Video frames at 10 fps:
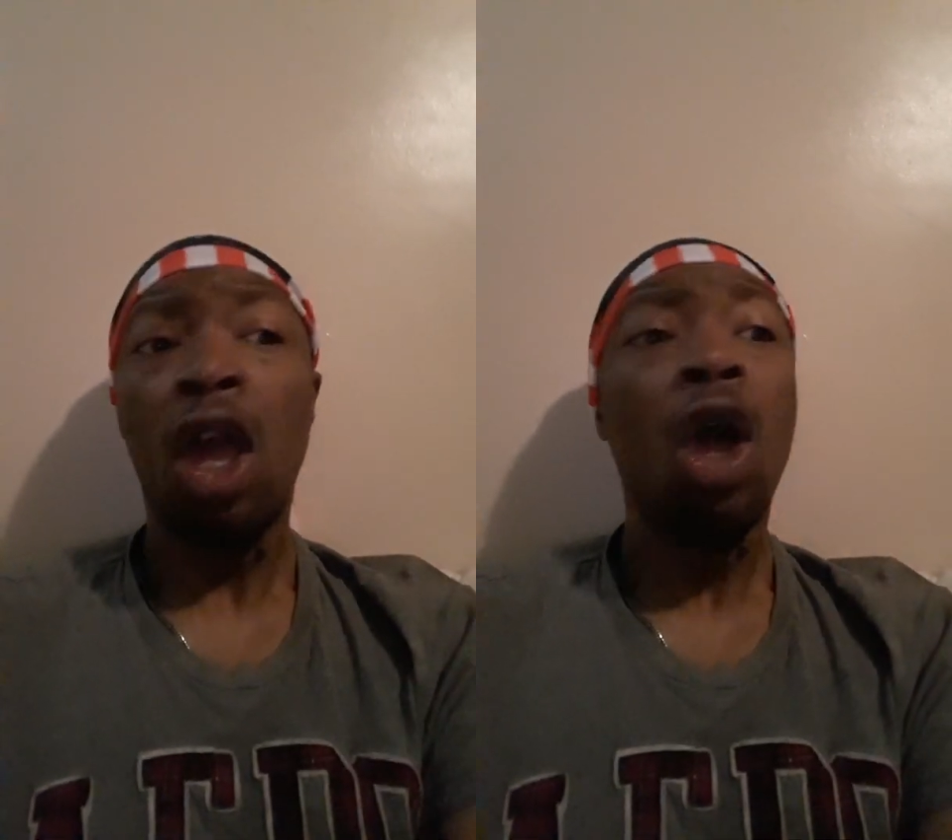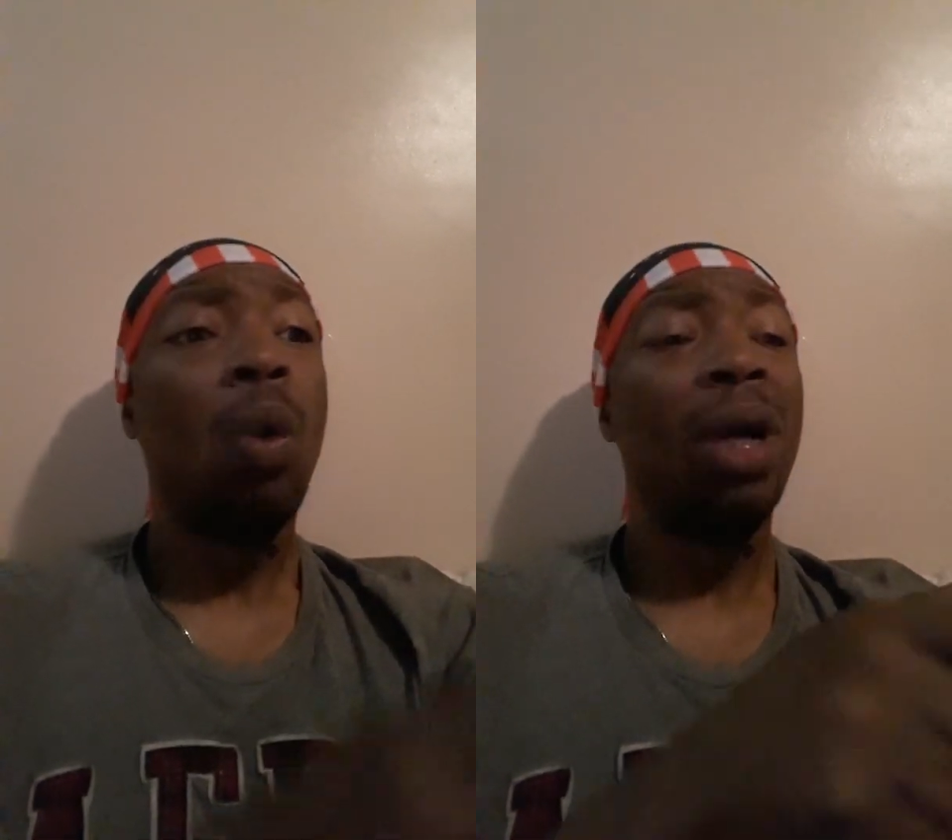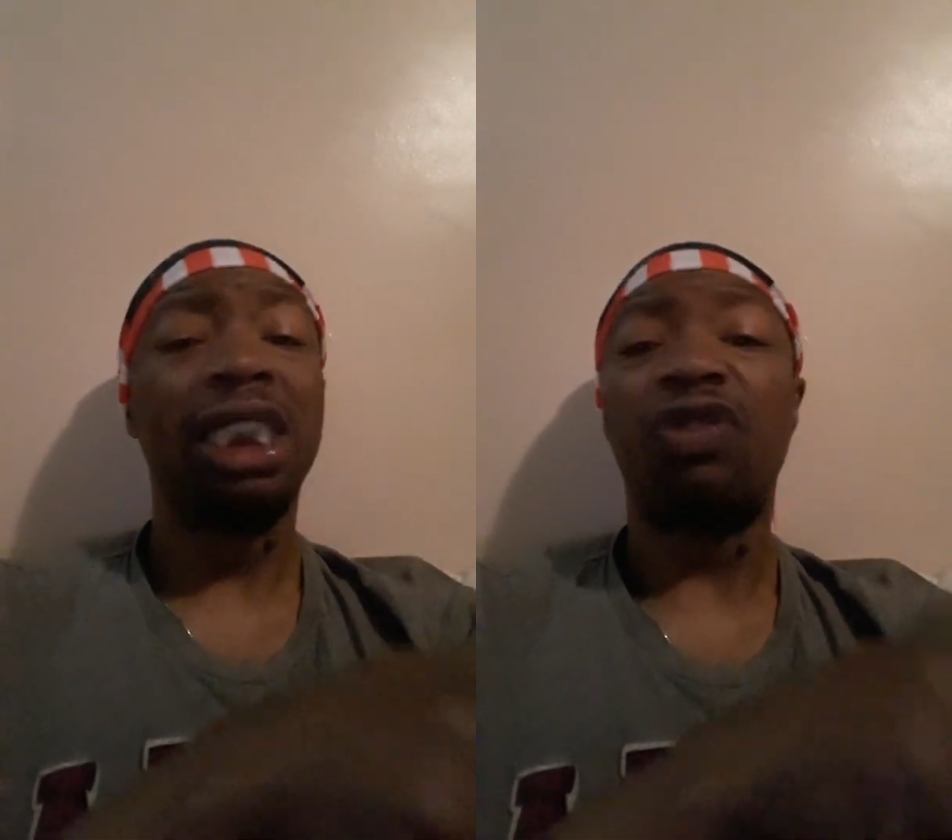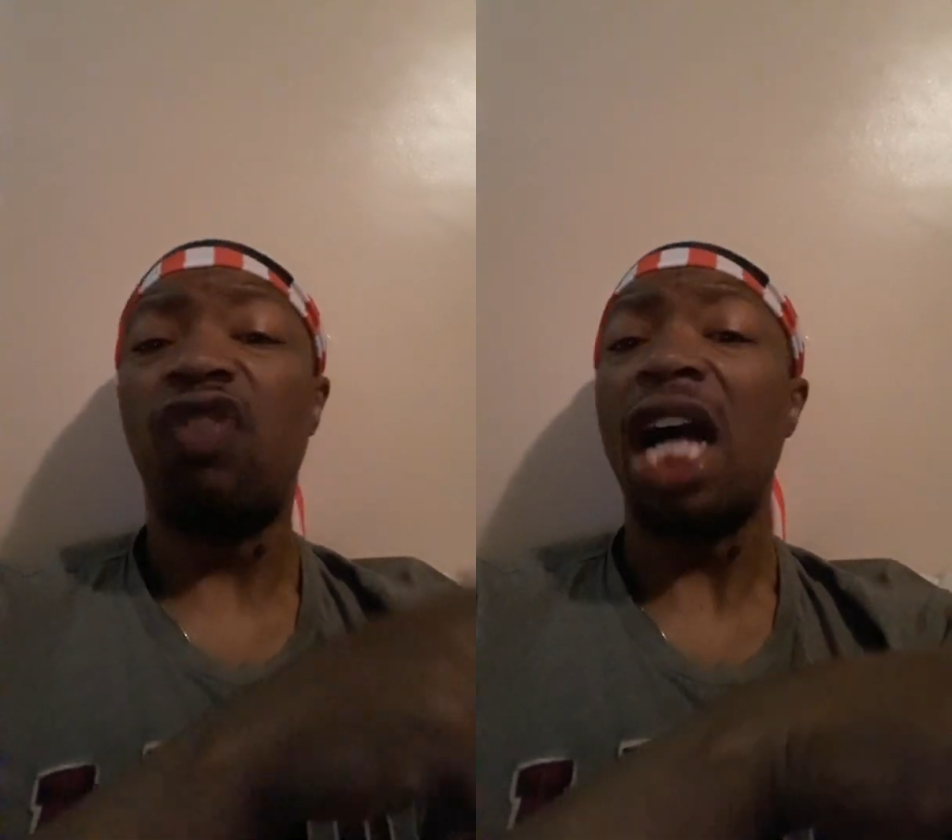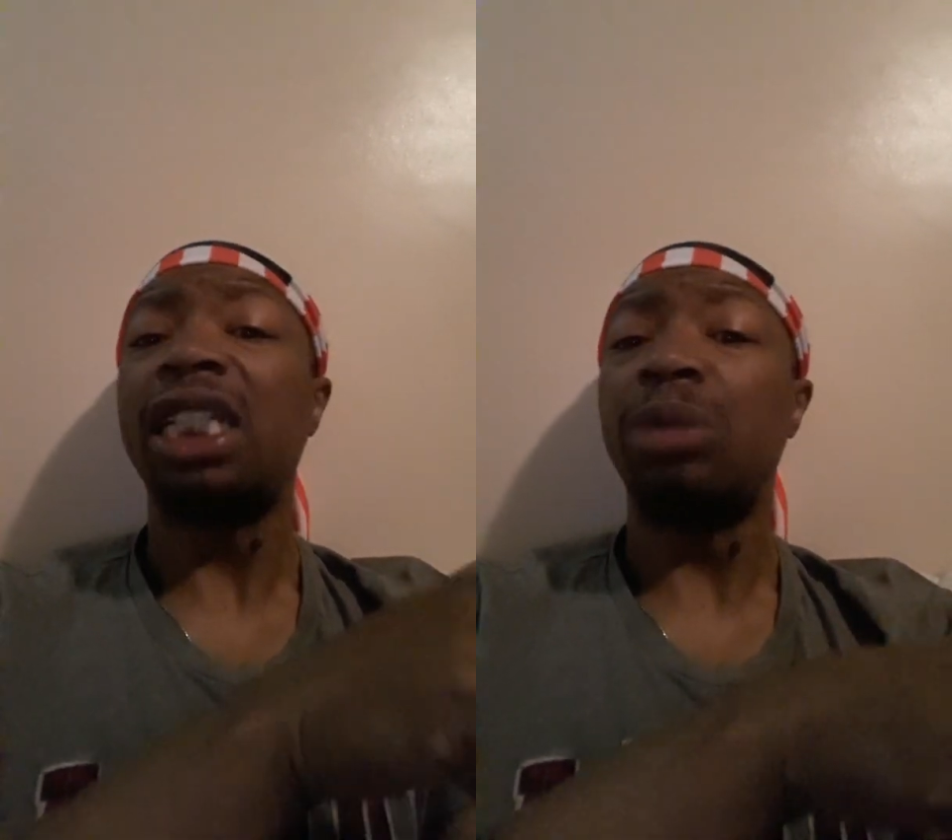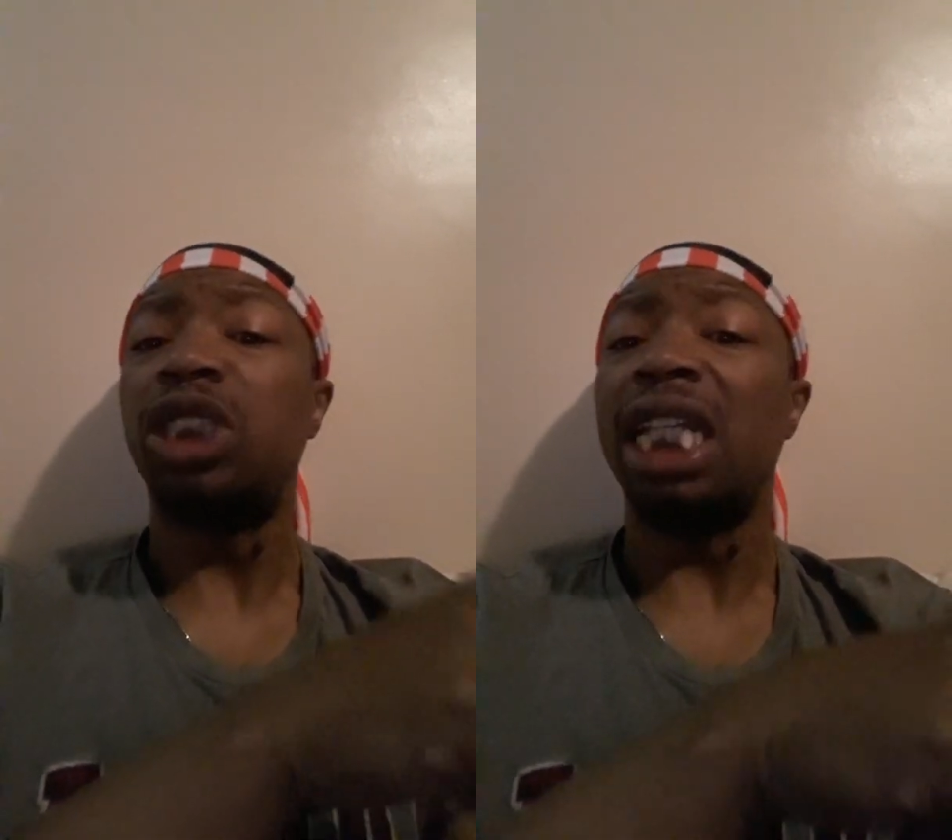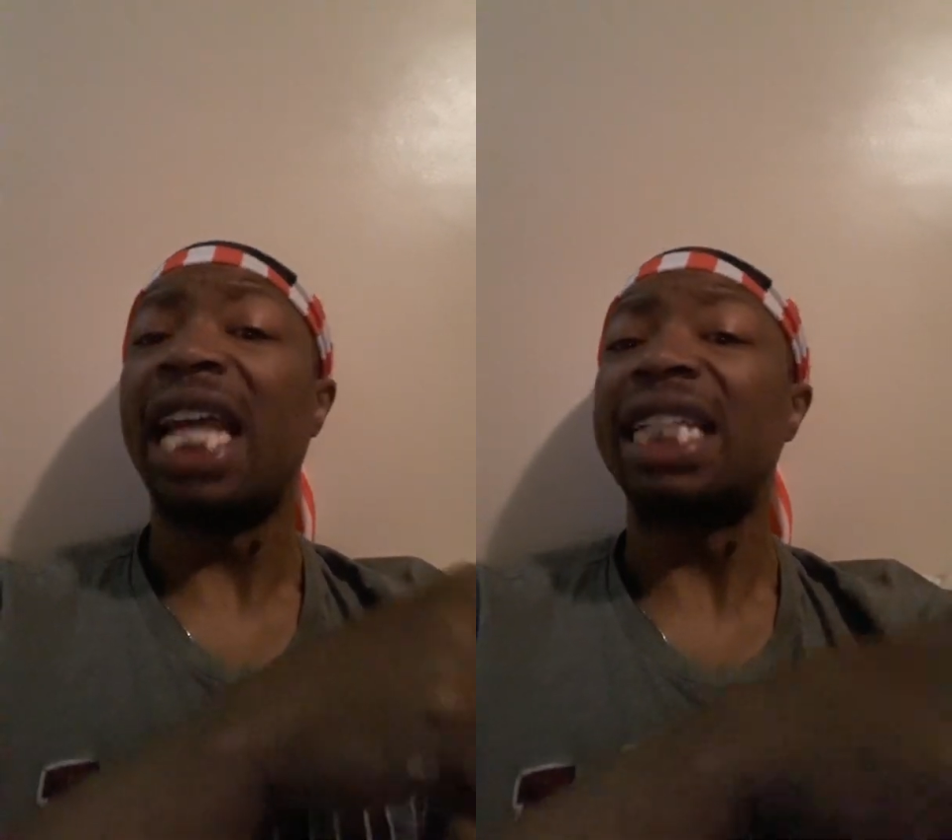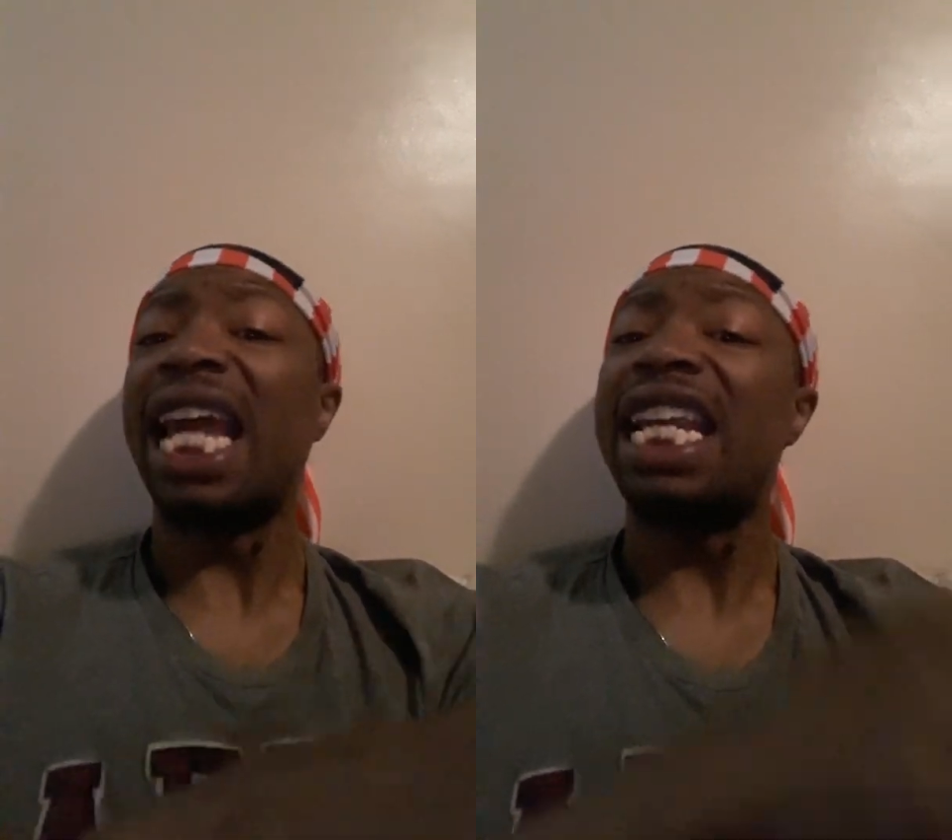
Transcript: When it's fucked up shit like that,